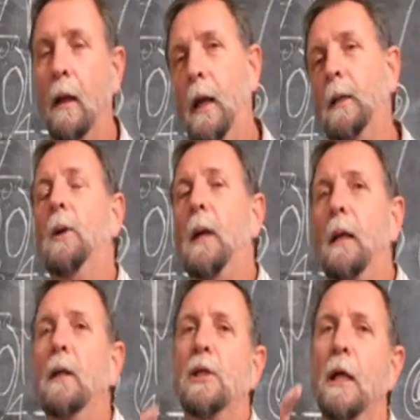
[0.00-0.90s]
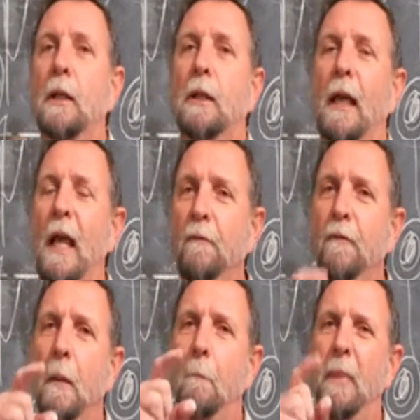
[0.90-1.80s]
and you can adjust
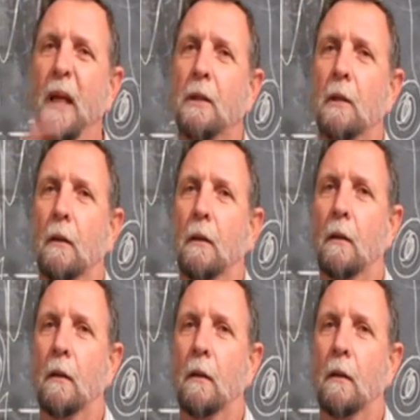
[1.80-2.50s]
every pixel